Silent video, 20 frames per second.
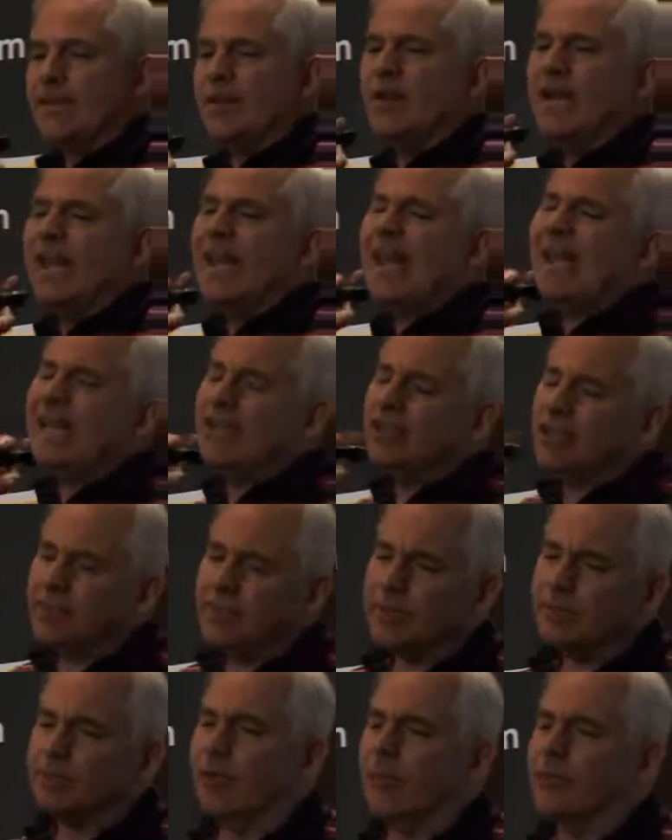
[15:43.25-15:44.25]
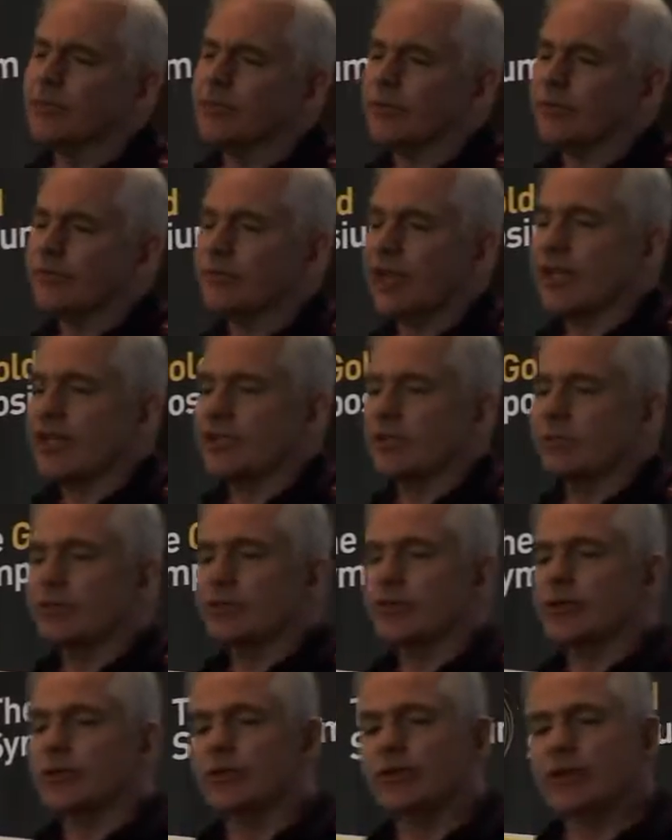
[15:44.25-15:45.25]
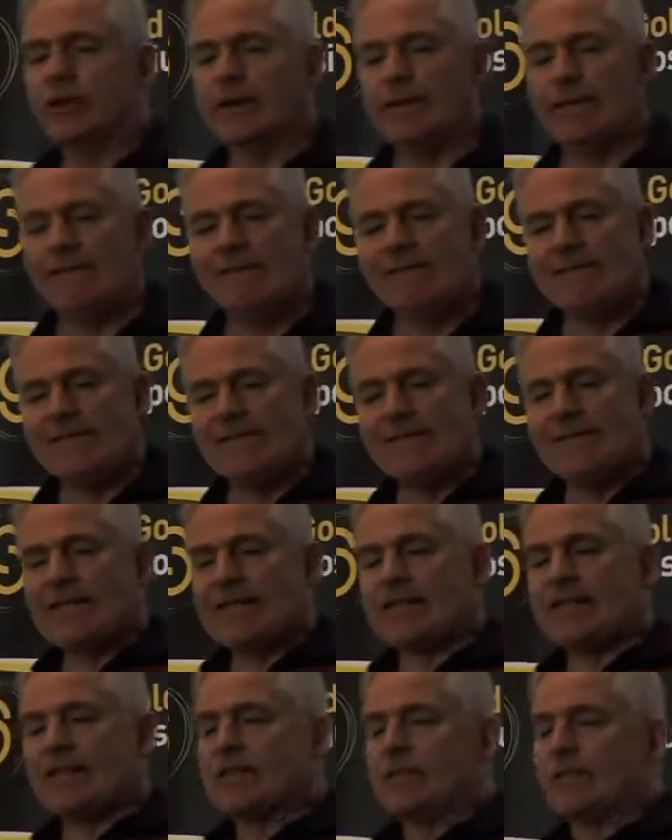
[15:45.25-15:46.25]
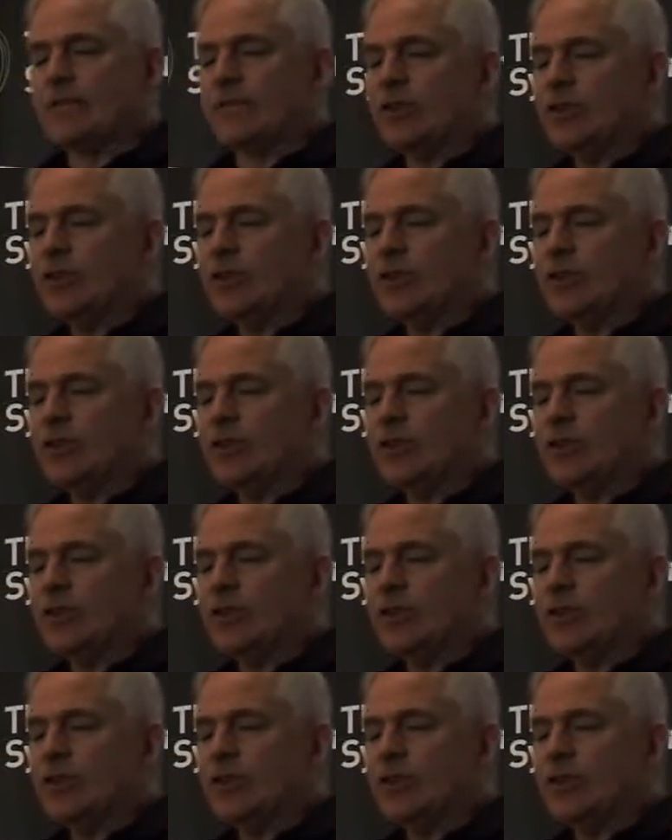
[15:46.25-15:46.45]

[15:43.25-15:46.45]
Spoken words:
There are economic problems with the fractional reserve system.